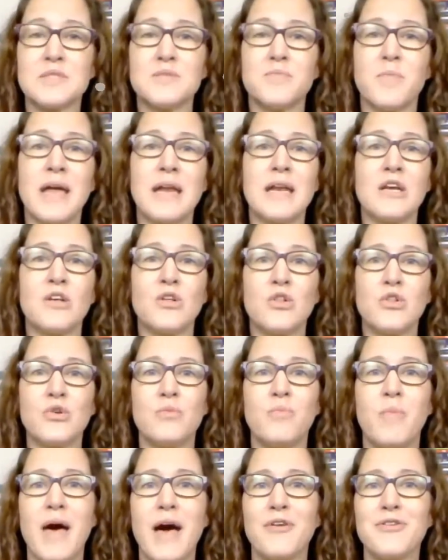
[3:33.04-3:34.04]
might
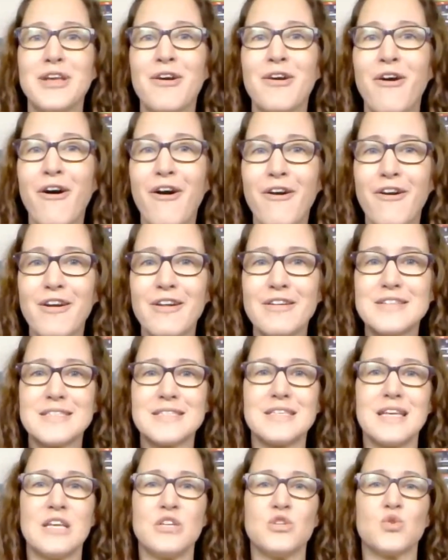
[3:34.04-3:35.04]
include pounding heart
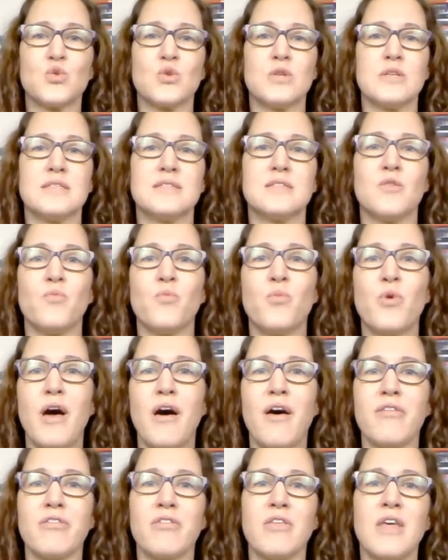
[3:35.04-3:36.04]
and shortness of
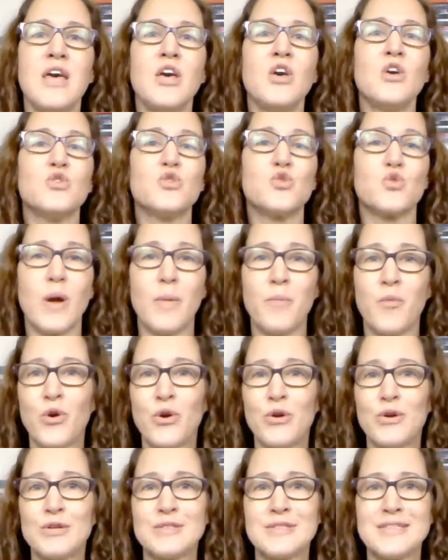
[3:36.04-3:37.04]
breath,
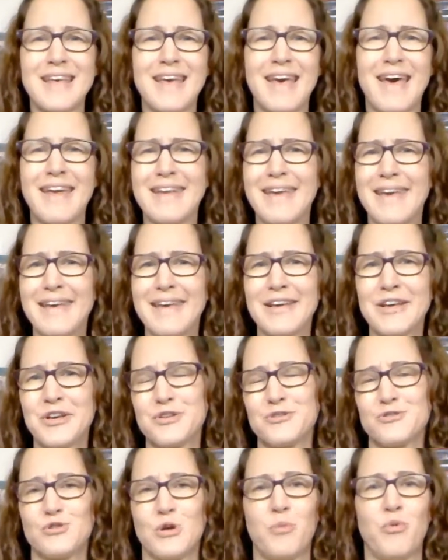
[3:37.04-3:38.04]
tremors, headache,
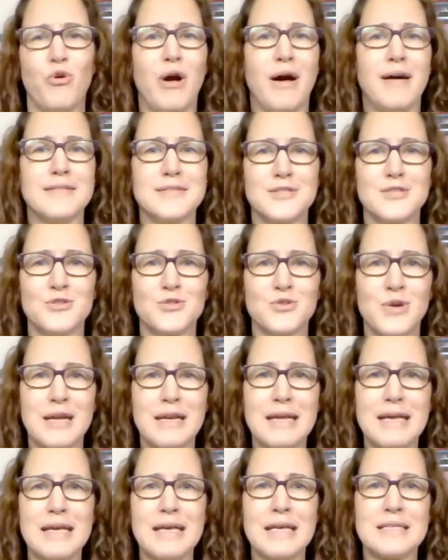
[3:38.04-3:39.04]
trouble
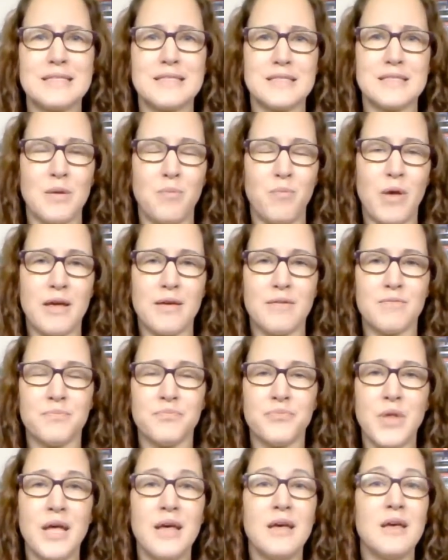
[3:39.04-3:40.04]
concentrating, and sleeping.
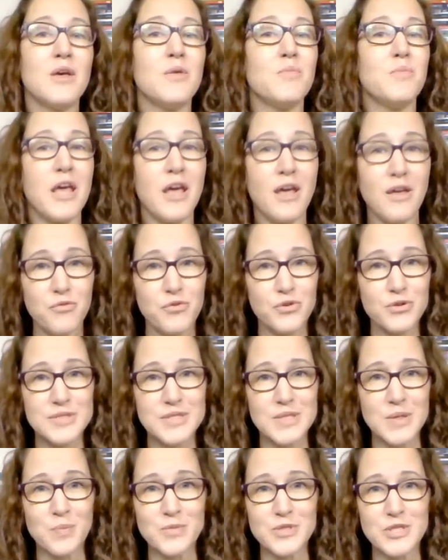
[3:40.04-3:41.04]
Behavioral
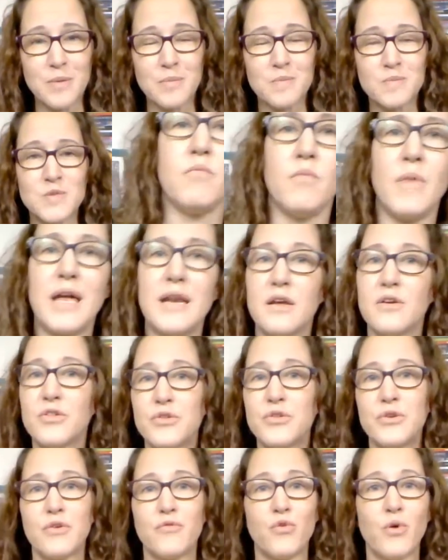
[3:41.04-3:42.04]
symptoms might
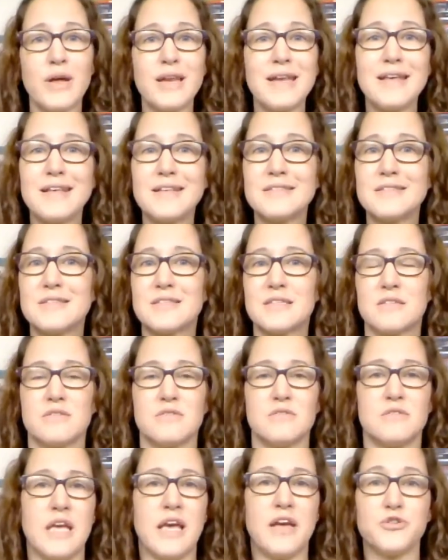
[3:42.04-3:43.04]
include avoidance,
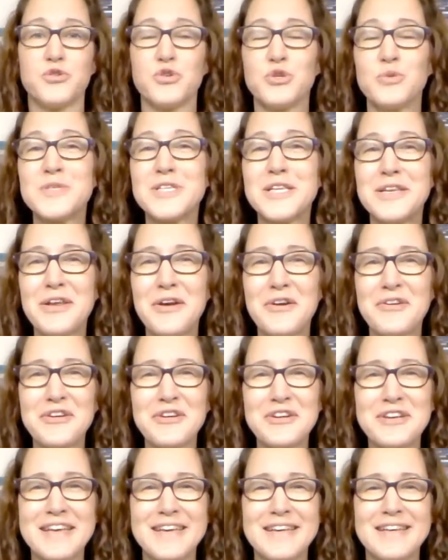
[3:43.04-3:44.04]
tantrums in younger
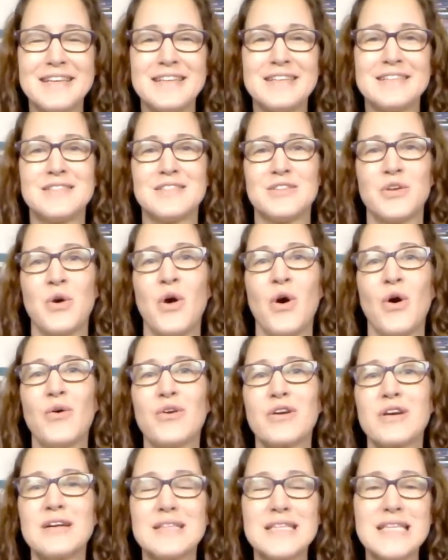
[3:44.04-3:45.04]
kids,
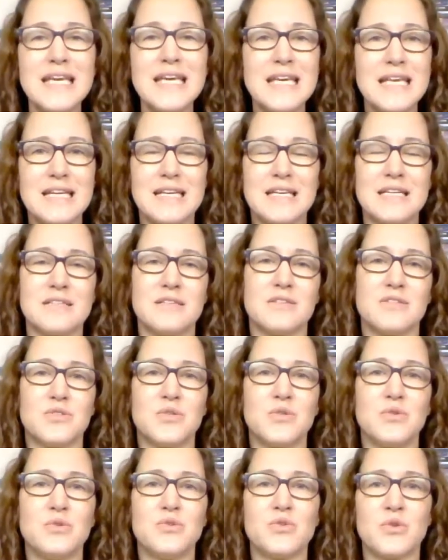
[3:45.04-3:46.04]
or clinginess
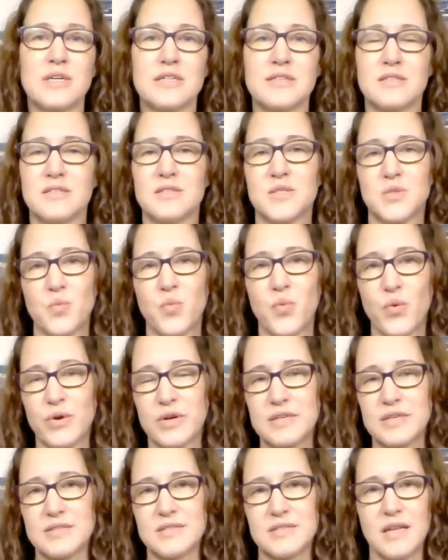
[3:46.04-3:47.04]
to trusted
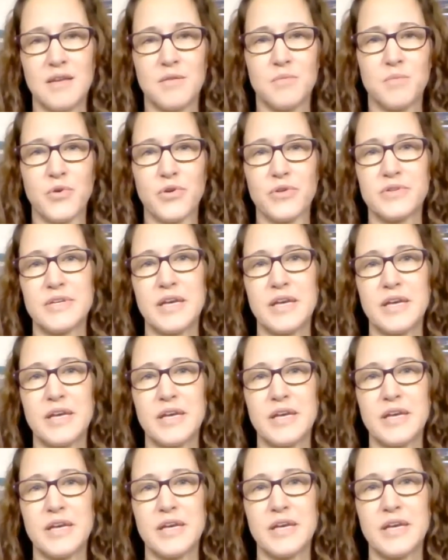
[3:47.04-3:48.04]
supports in building.
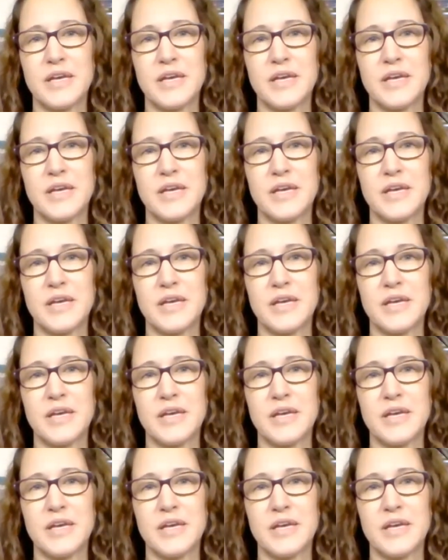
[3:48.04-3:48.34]
The difference